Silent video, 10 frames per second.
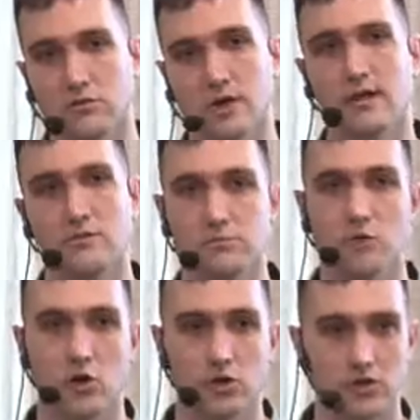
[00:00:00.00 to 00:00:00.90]
my
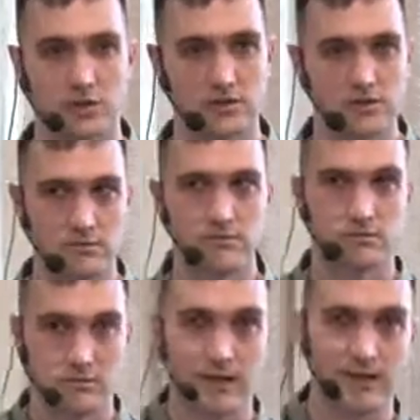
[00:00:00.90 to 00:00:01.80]
projects,
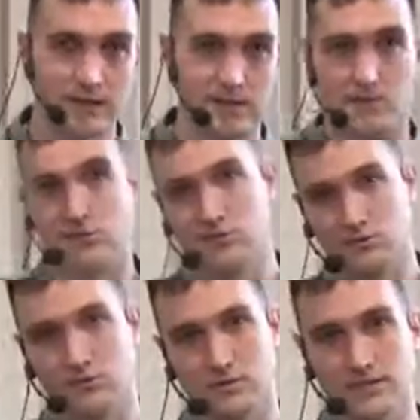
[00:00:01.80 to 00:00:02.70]
I did.
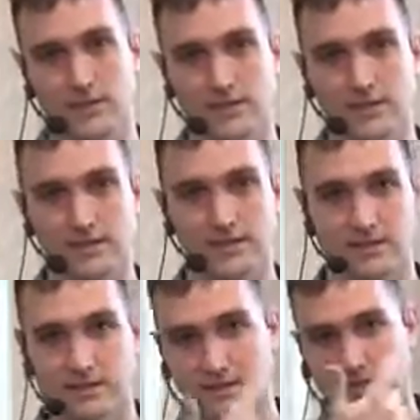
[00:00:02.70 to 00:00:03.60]
You could see like
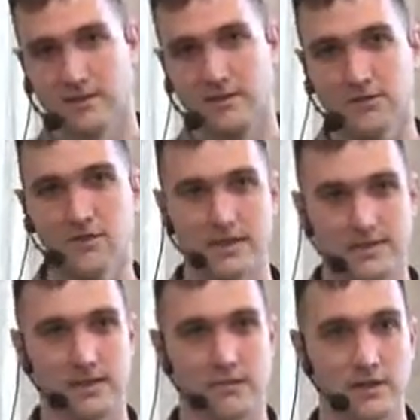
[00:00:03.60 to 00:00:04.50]
the
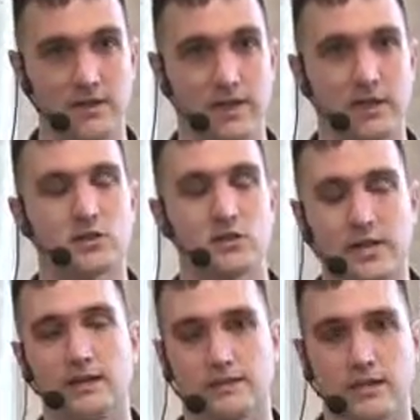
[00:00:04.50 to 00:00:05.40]
face landmark detection.
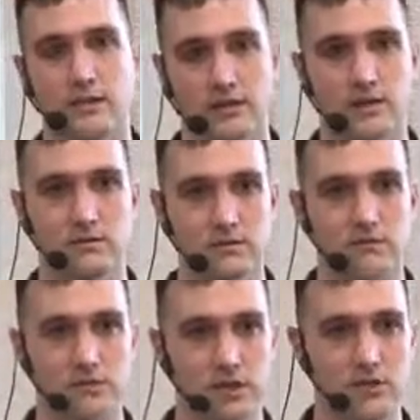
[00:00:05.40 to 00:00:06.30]
Yes, I
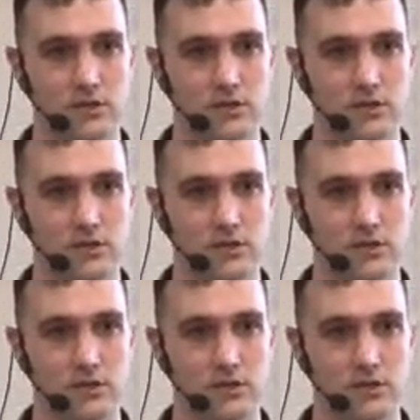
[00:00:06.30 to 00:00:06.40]
changed a